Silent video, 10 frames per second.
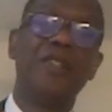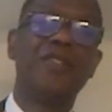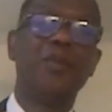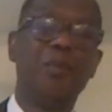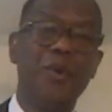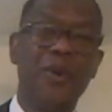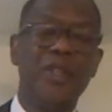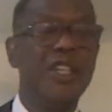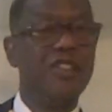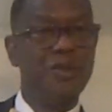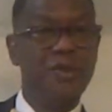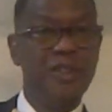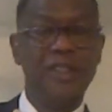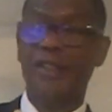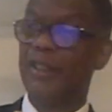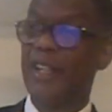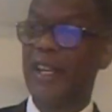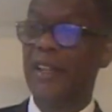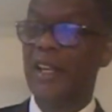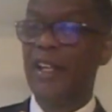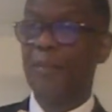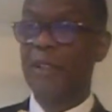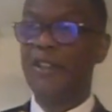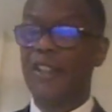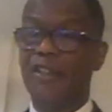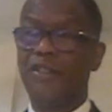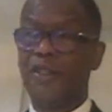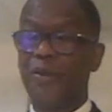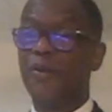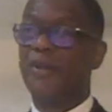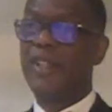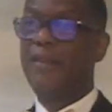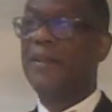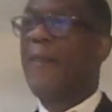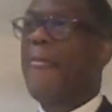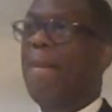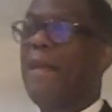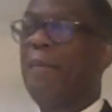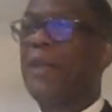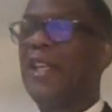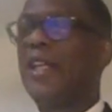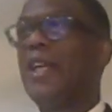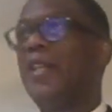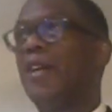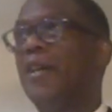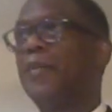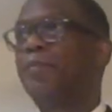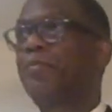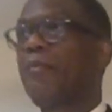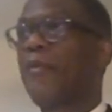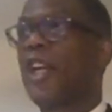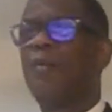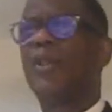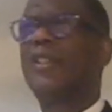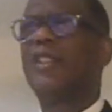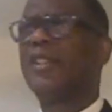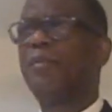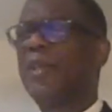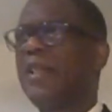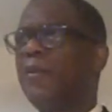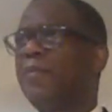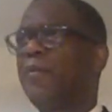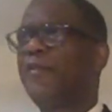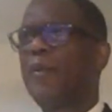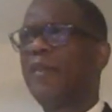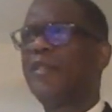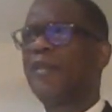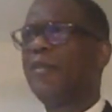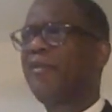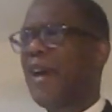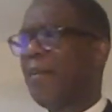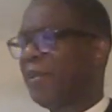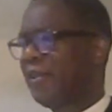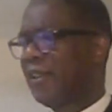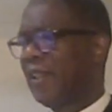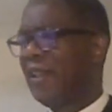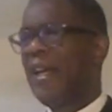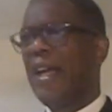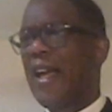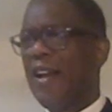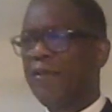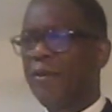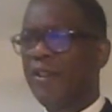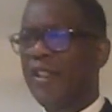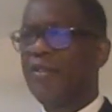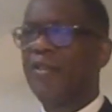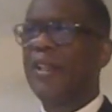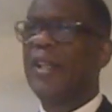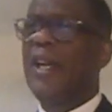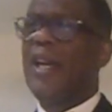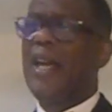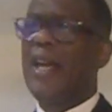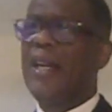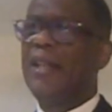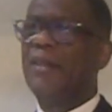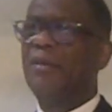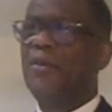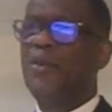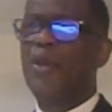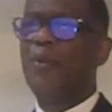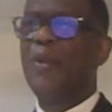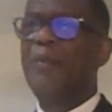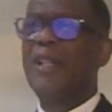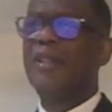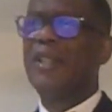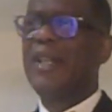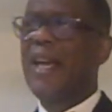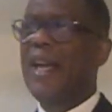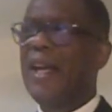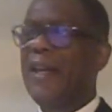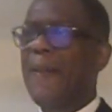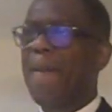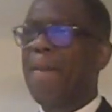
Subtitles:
and support and unity to that particular Circle 7. You know what I mean? And it wasn't just me. It was brothers from the 5%, Afrocentric, and you know, we basically had